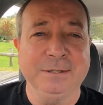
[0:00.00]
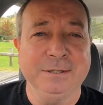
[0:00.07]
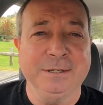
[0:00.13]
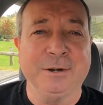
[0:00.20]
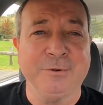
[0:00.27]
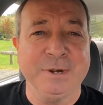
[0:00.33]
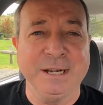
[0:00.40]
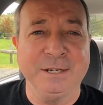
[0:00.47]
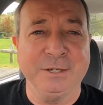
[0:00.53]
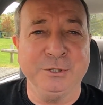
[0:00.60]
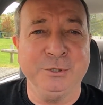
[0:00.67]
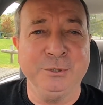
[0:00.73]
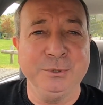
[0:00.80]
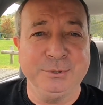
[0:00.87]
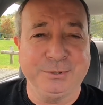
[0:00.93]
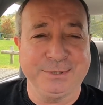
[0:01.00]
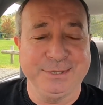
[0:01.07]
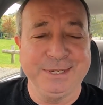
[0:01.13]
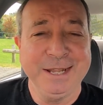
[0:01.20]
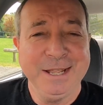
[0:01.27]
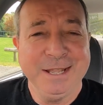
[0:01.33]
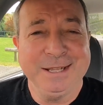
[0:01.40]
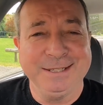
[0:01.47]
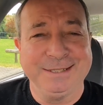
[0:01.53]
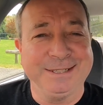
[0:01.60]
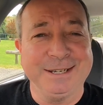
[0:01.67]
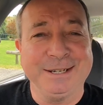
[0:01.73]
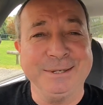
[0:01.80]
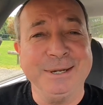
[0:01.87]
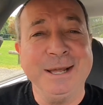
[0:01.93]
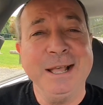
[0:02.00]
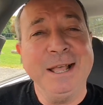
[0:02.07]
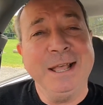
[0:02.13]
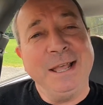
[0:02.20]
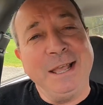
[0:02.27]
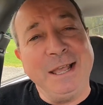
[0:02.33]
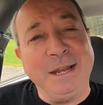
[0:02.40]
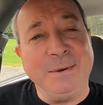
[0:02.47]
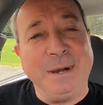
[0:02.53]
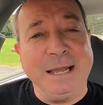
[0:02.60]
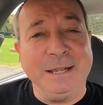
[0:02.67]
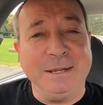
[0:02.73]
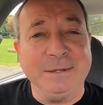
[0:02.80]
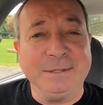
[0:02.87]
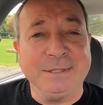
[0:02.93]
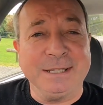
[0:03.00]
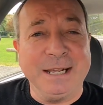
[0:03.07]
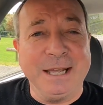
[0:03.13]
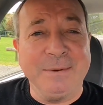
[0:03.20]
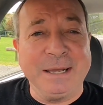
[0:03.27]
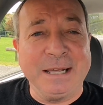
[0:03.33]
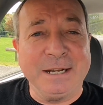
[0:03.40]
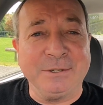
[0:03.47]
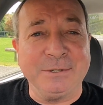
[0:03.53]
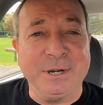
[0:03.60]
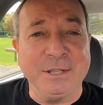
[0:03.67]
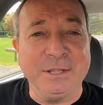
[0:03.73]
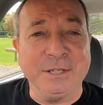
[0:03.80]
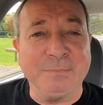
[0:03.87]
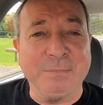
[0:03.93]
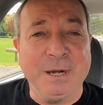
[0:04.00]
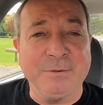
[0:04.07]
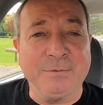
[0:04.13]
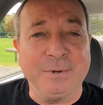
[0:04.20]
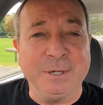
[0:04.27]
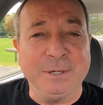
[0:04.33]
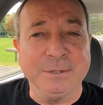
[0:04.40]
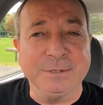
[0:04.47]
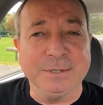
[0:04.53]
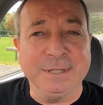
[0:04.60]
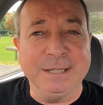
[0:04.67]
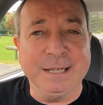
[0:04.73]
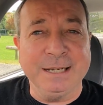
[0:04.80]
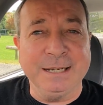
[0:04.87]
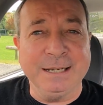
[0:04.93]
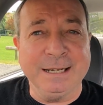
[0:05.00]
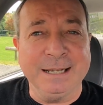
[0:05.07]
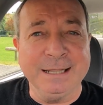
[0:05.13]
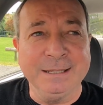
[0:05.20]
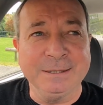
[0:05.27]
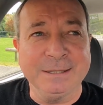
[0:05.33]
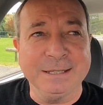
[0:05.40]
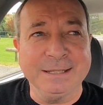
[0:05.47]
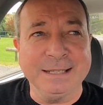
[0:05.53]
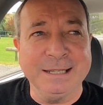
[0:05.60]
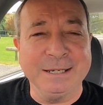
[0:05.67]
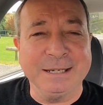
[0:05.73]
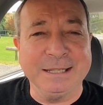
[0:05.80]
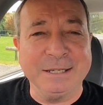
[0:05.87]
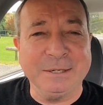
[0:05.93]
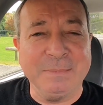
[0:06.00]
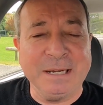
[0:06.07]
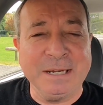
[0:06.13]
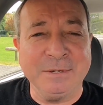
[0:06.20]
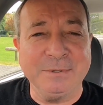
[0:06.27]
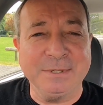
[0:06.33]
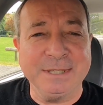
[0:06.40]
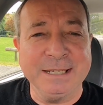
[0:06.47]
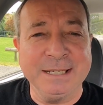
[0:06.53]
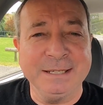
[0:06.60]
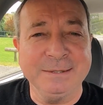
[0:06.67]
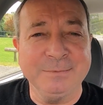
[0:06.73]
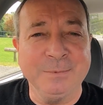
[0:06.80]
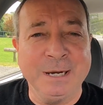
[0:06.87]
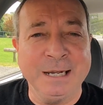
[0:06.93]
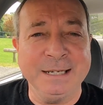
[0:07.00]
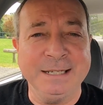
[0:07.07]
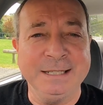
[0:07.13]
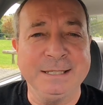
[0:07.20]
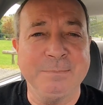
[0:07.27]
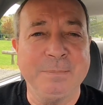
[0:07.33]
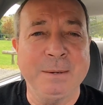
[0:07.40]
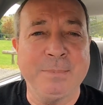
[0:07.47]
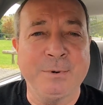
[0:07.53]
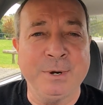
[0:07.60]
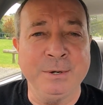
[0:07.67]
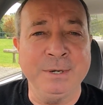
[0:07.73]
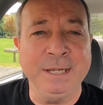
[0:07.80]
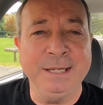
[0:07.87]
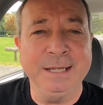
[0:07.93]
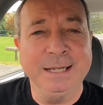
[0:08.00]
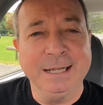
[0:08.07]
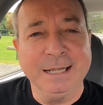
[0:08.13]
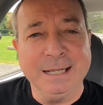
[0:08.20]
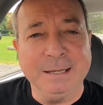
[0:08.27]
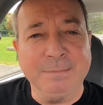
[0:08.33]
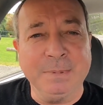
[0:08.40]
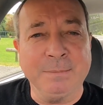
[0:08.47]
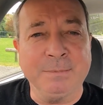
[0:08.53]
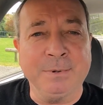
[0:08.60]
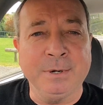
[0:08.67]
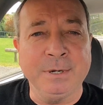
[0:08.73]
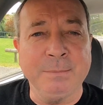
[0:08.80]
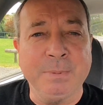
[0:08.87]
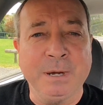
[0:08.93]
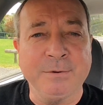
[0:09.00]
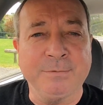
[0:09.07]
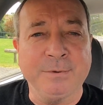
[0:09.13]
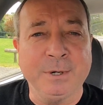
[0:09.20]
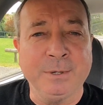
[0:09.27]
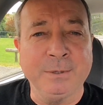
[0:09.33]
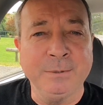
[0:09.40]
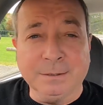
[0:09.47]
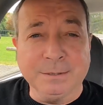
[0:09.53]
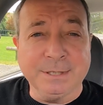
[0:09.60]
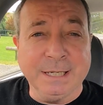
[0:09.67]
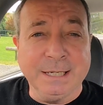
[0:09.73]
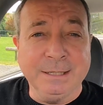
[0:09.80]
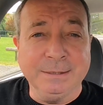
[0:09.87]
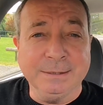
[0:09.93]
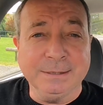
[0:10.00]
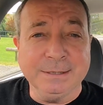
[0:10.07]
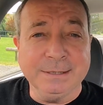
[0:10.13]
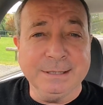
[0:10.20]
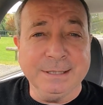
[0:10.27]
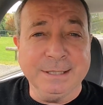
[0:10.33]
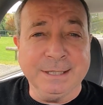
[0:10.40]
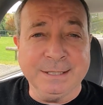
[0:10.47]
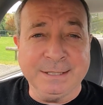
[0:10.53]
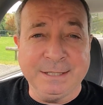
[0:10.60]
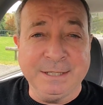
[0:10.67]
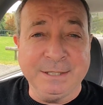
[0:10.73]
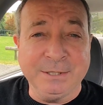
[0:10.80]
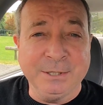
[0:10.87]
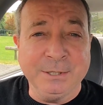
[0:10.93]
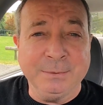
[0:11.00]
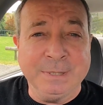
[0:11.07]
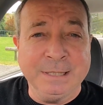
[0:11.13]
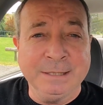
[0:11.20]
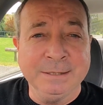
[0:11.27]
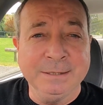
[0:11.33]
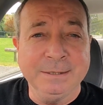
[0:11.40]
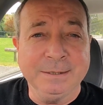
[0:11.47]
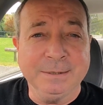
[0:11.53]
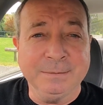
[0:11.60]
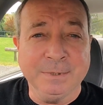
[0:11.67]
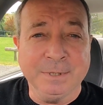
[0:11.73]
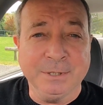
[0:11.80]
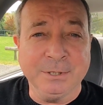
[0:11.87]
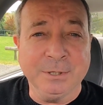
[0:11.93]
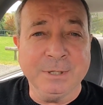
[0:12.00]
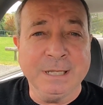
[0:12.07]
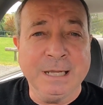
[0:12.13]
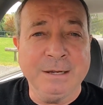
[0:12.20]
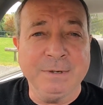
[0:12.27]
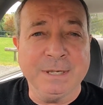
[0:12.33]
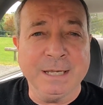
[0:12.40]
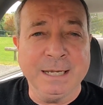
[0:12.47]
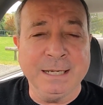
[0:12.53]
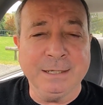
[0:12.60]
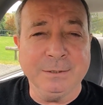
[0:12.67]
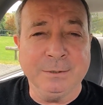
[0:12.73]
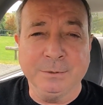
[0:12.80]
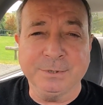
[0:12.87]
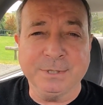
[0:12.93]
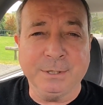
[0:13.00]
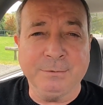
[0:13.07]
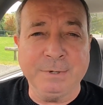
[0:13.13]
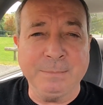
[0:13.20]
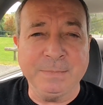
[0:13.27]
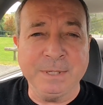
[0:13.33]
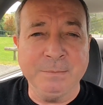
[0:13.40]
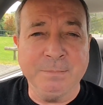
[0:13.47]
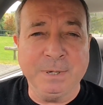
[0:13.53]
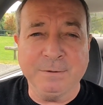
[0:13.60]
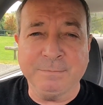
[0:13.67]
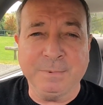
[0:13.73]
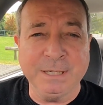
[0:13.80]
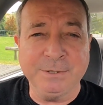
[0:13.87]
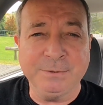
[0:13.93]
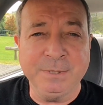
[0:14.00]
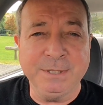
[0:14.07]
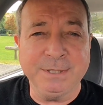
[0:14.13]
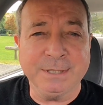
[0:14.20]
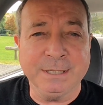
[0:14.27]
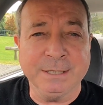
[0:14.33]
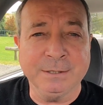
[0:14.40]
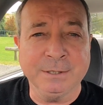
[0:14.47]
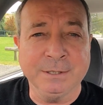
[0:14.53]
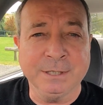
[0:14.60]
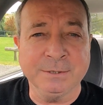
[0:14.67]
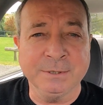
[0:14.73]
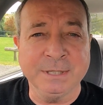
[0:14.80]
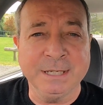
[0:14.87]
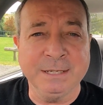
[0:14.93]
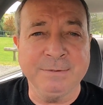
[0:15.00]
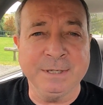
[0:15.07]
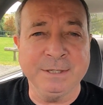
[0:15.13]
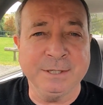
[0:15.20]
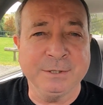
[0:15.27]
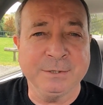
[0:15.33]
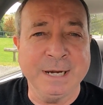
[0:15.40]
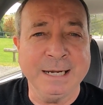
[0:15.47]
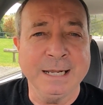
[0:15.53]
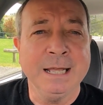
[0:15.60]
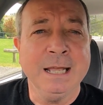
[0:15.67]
I ran out of juice. So anyway, today we're going to try these puff rolls. They look a little bit interesting. One is a pepperoni puff roll. Also, there's a dessert one with a choc lava cake, also wrapped in puff pastry. So guys, I'm going to give those a crack.